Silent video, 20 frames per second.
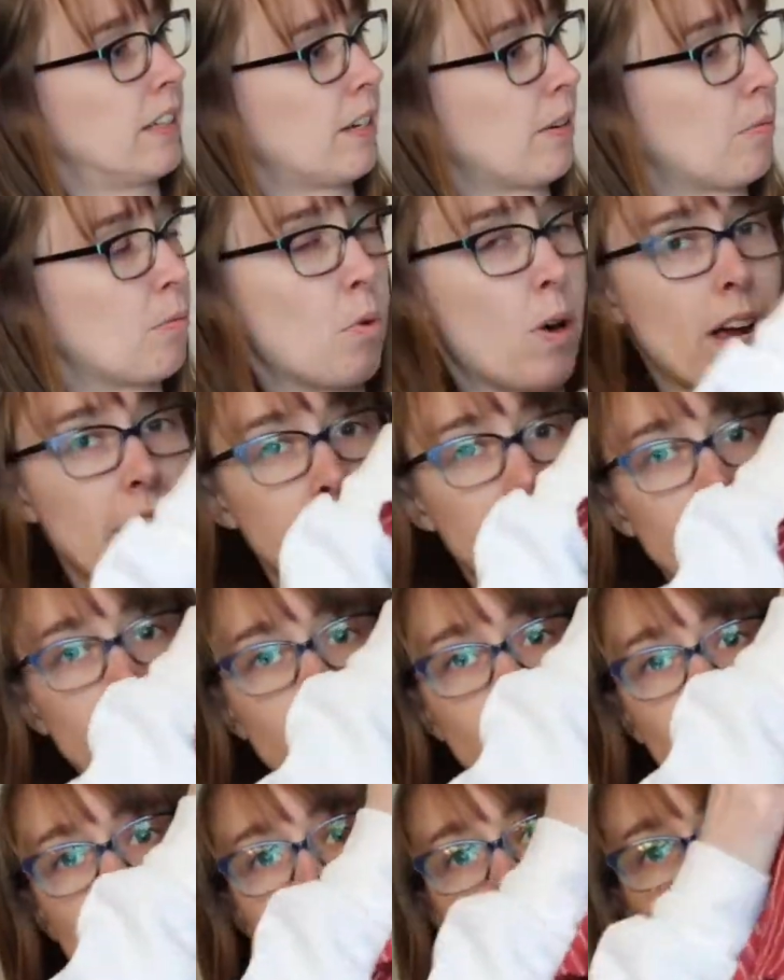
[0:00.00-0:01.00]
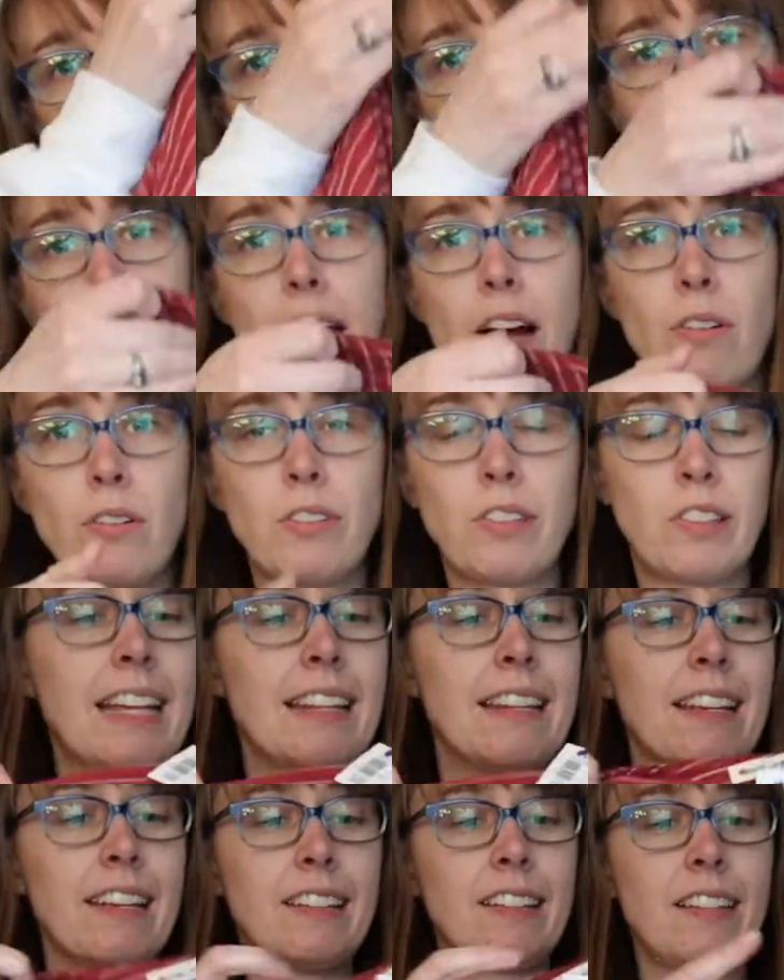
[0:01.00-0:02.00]
white striped blouse.
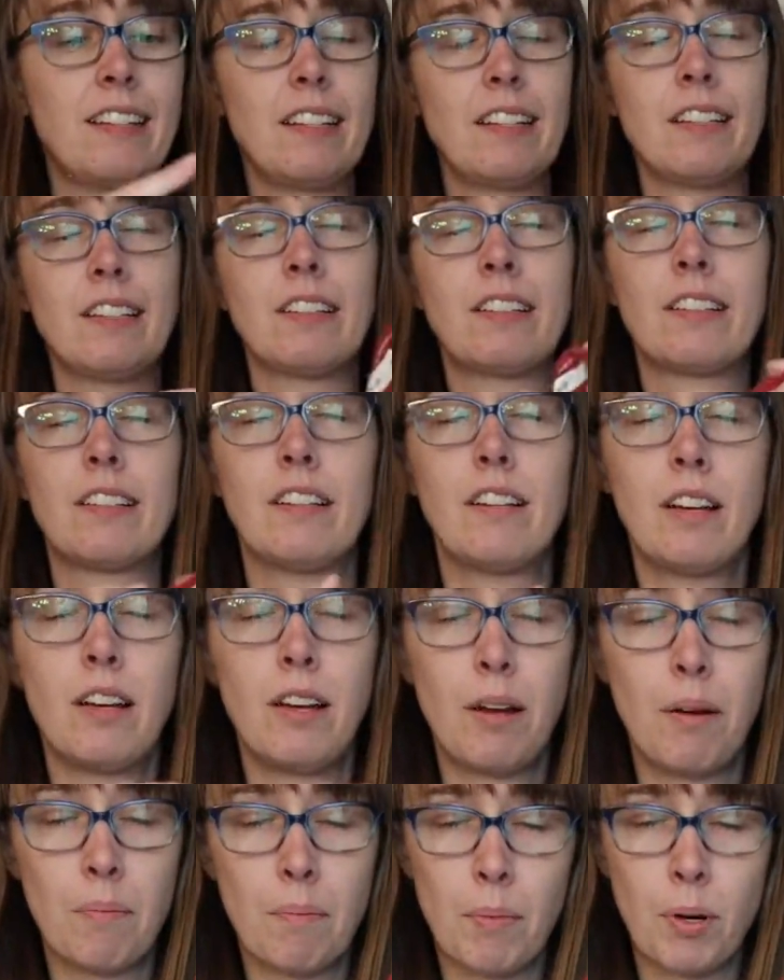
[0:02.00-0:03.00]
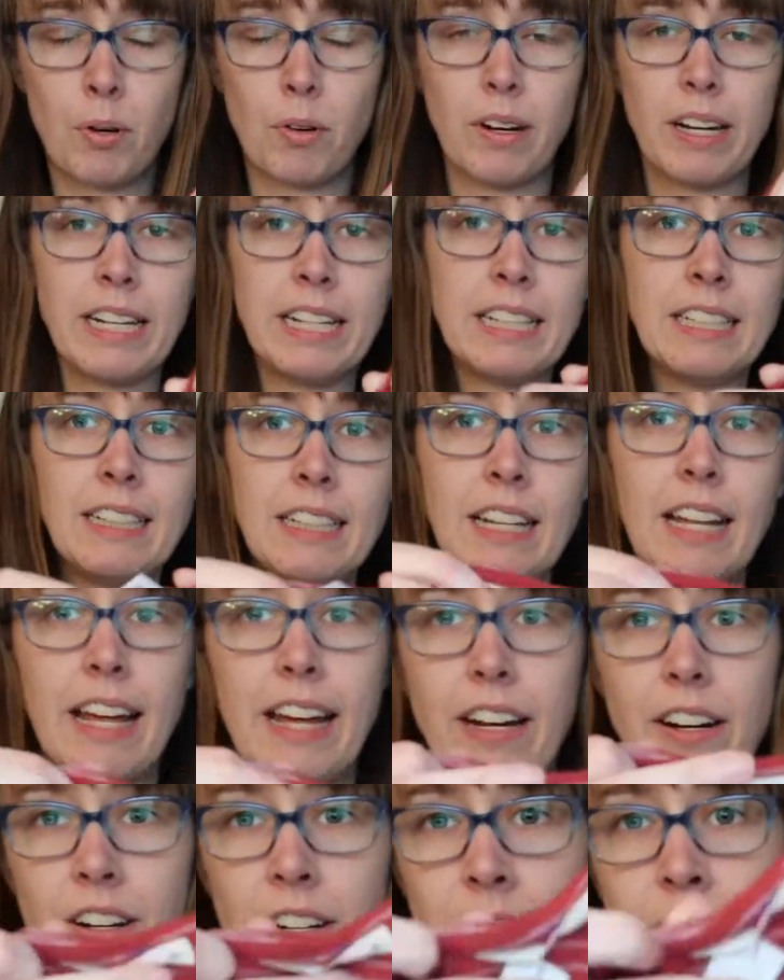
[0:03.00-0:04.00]
This is Marine
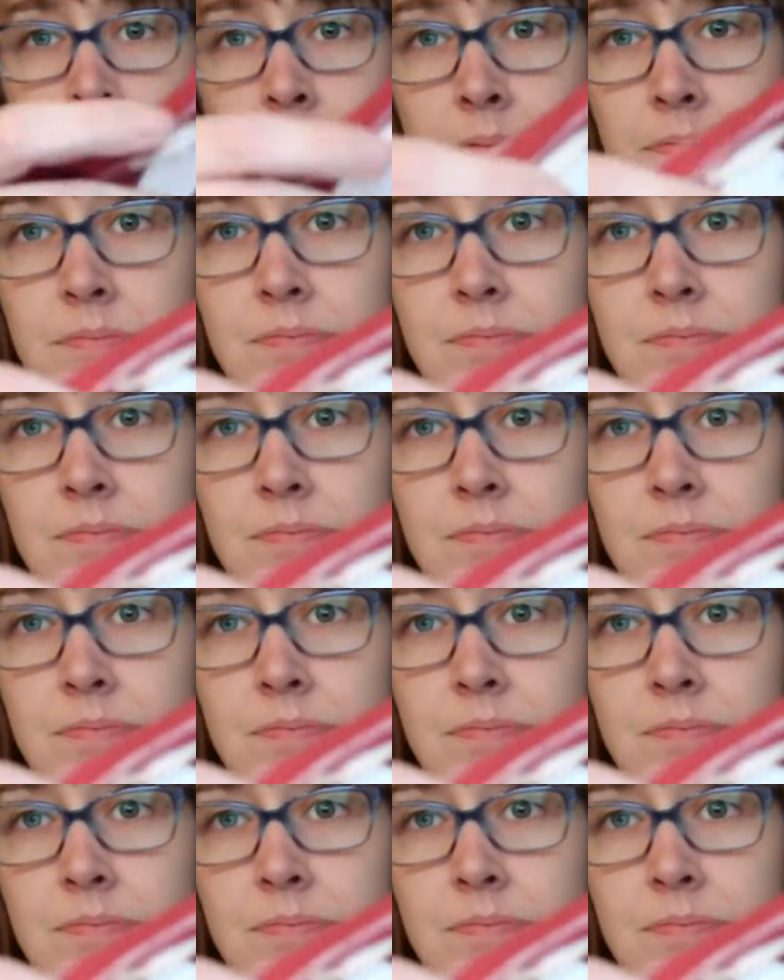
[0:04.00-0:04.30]
Layer,